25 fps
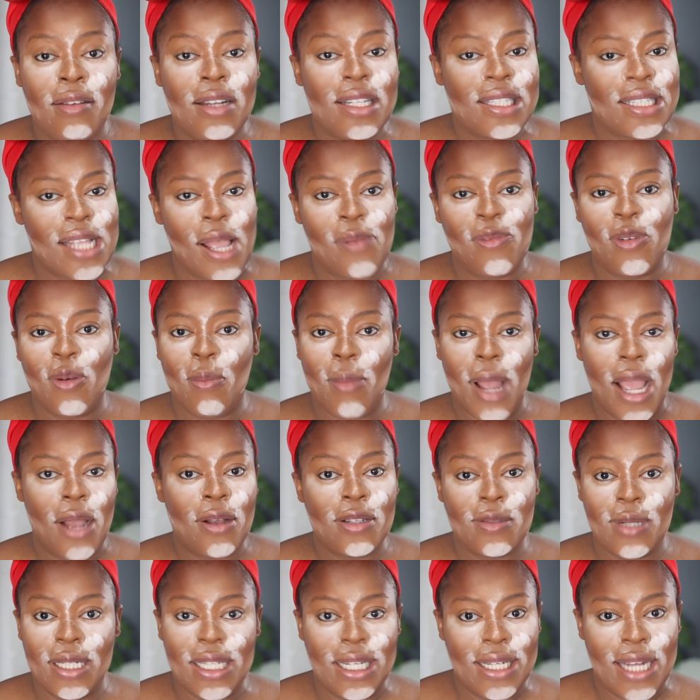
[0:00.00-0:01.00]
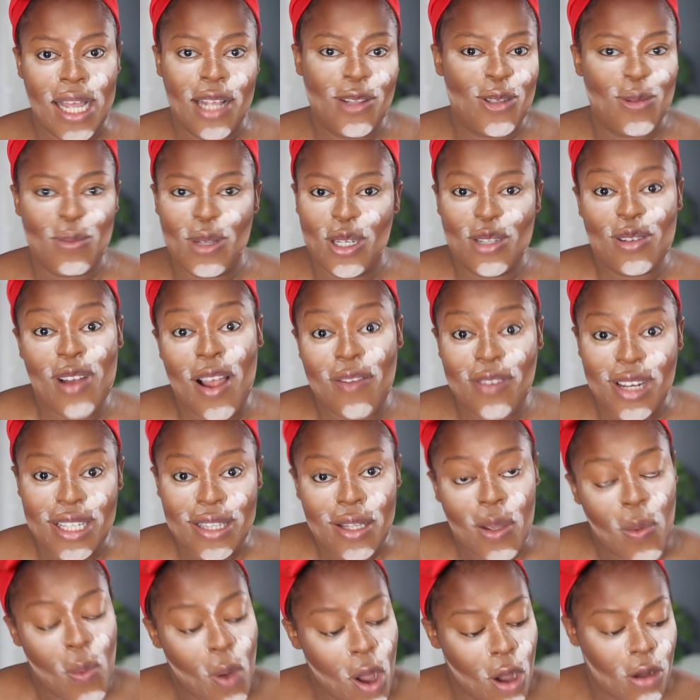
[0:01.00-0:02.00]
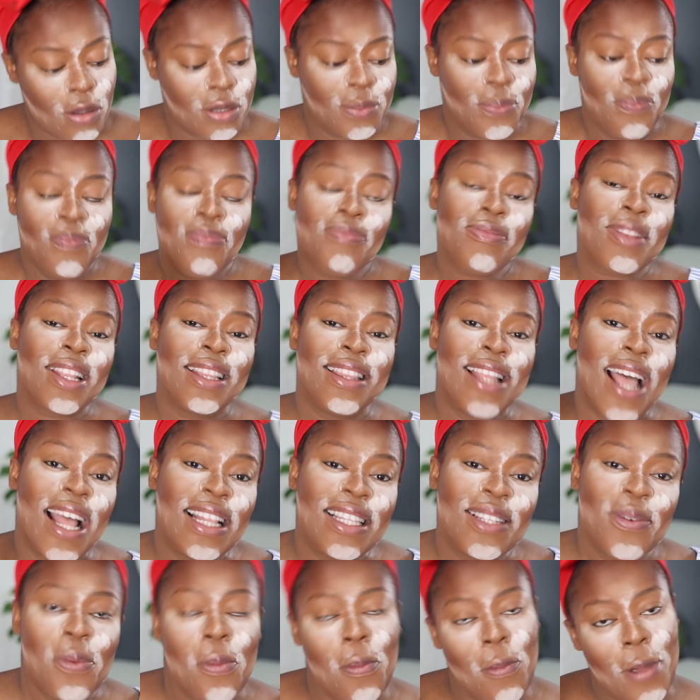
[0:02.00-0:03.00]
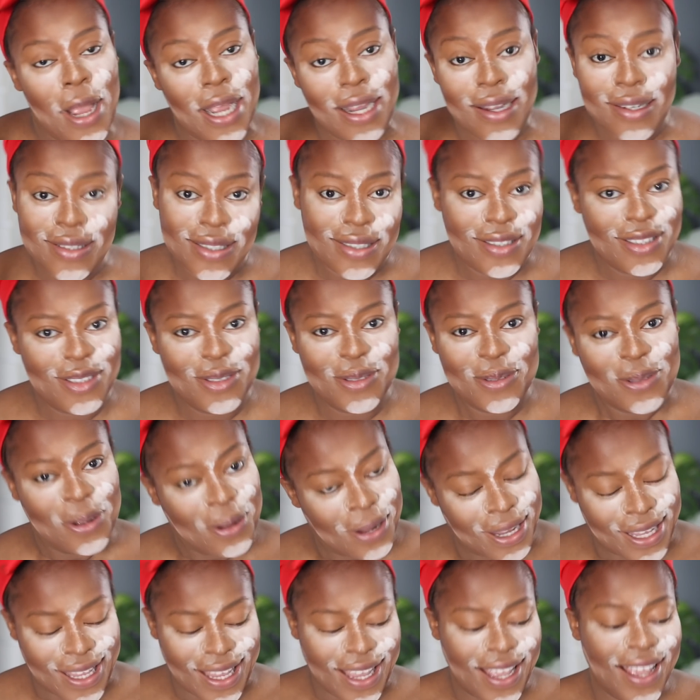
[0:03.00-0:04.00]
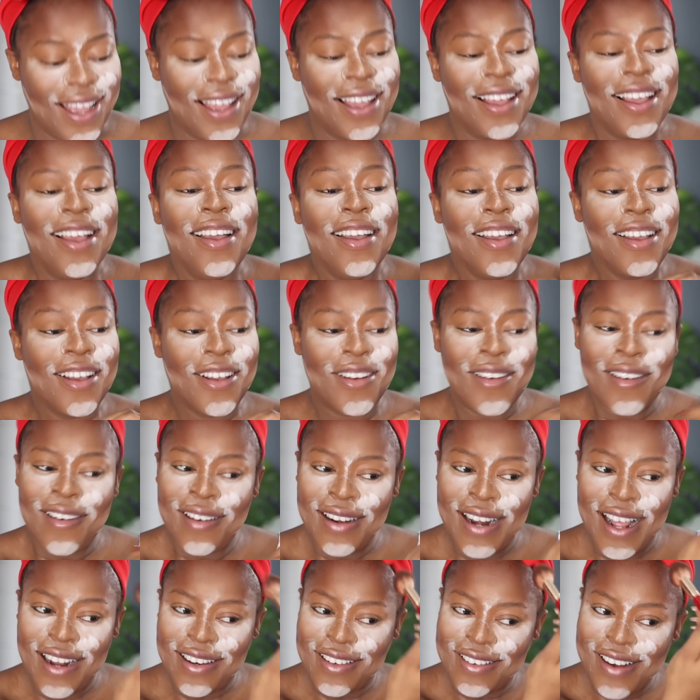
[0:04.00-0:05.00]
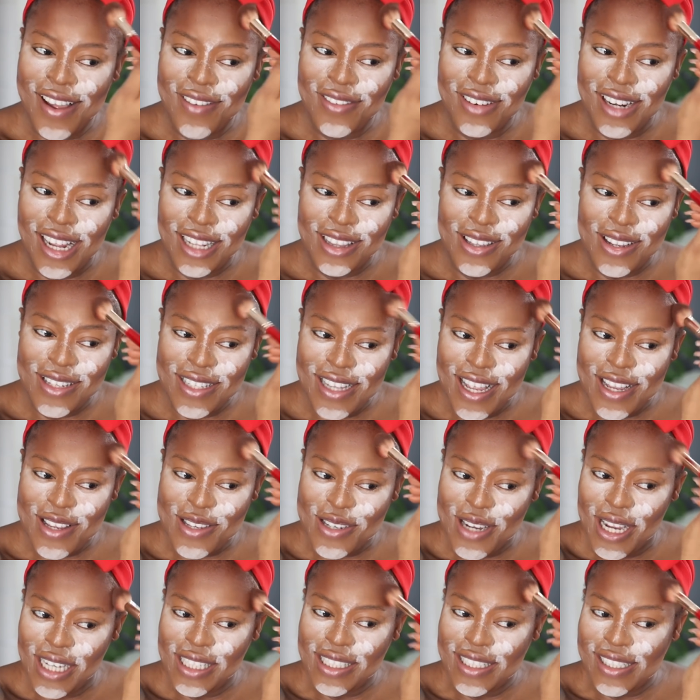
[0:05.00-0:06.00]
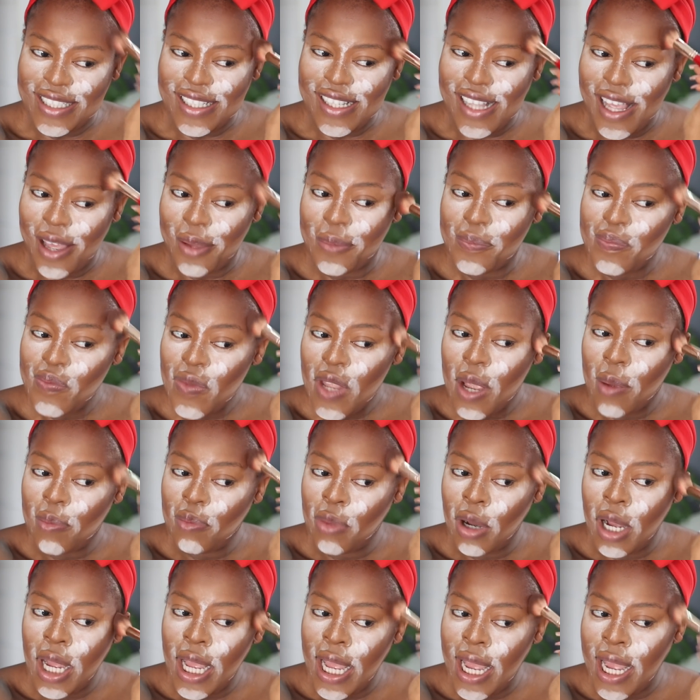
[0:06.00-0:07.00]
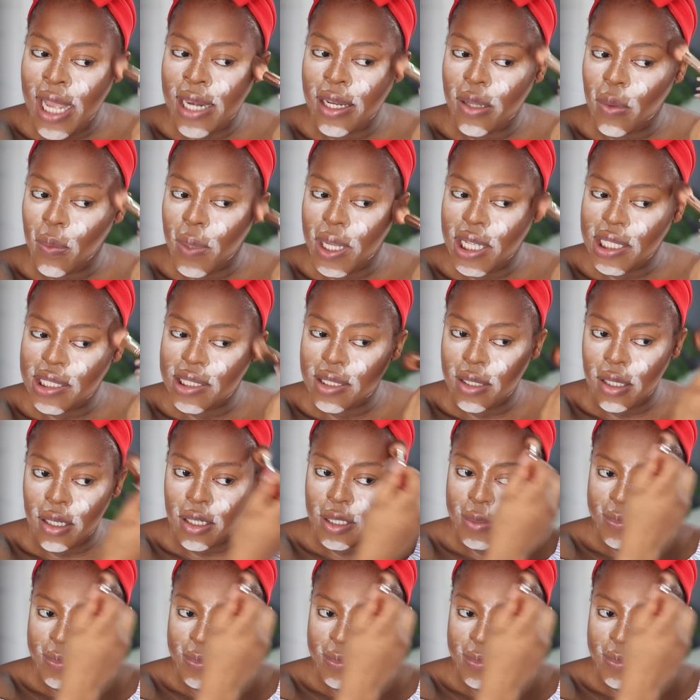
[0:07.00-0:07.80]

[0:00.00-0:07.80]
it's time for my husband and I to be traveling the world. That's what we're gonna do, okay? Corona did not even let us enjoy this year. But anyways,